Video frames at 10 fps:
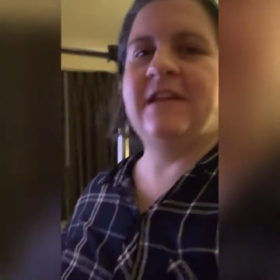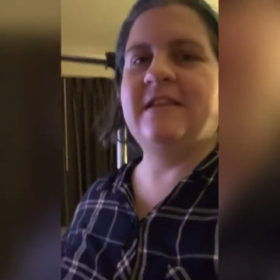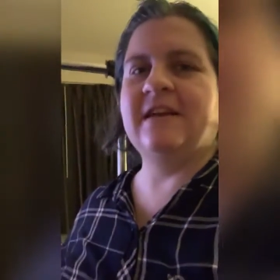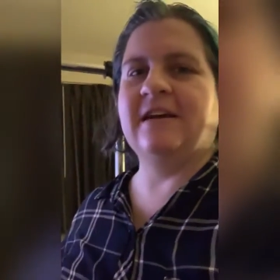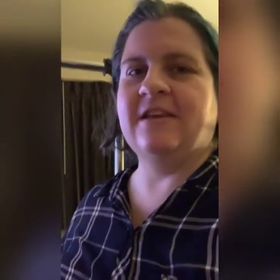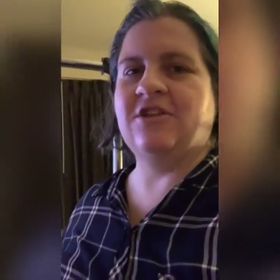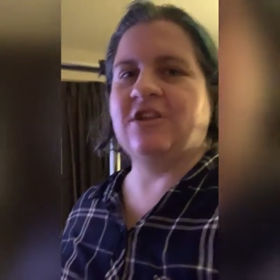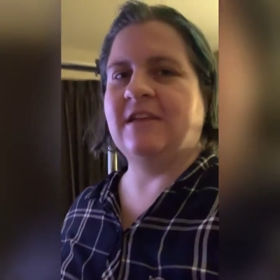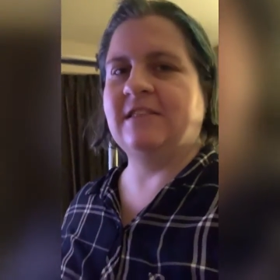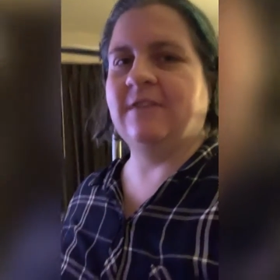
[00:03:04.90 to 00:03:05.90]
in the
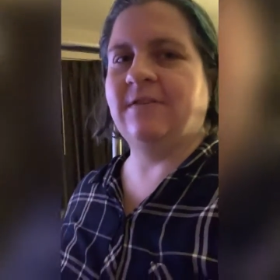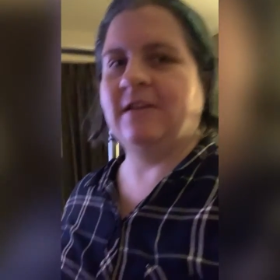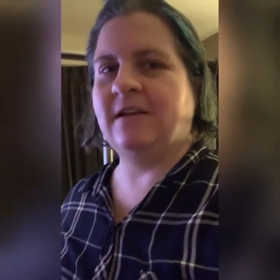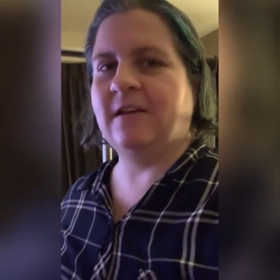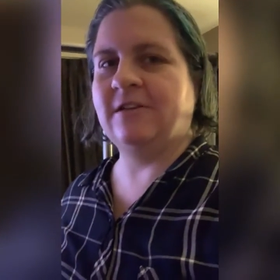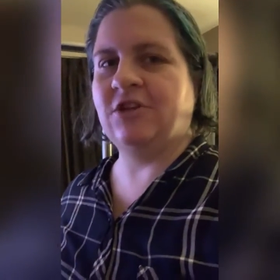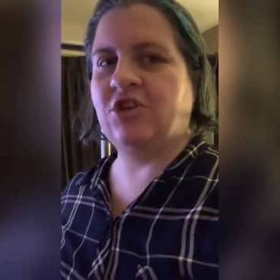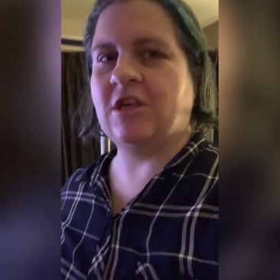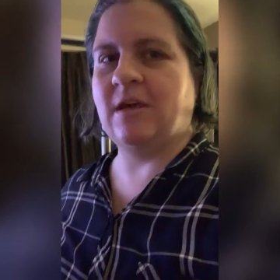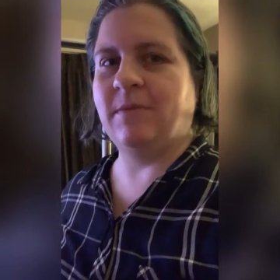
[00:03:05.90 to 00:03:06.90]
cliches
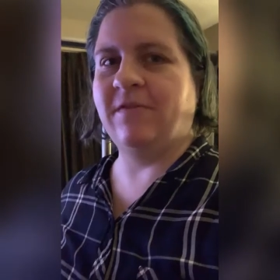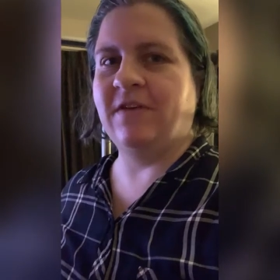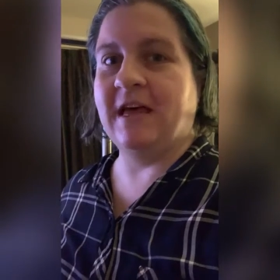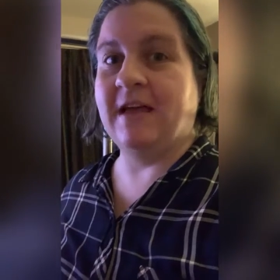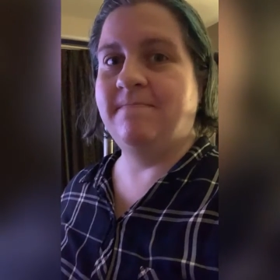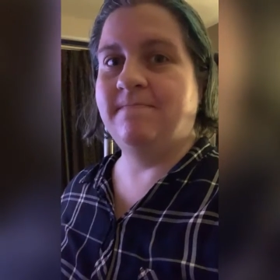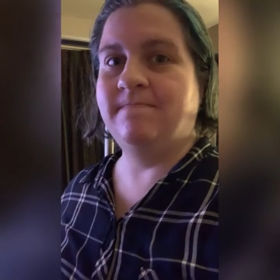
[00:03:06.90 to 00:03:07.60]
shape of head.